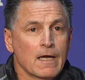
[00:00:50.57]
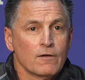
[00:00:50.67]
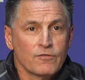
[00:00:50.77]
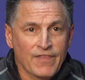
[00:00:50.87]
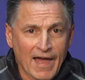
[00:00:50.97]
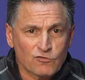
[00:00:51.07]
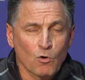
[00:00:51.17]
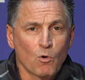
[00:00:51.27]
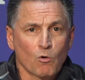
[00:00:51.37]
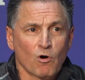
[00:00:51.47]
That's
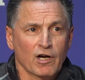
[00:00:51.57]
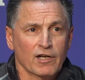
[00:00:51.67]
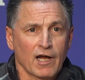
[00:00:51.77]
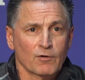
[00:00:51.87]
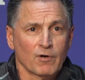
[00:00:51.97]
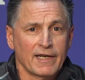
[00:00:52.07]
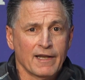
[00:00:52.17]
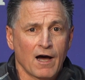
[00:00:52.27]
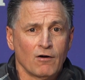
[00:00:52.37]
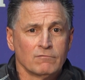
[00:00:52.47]
what we're working on right
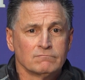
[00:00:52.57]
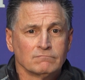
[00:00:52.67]
now.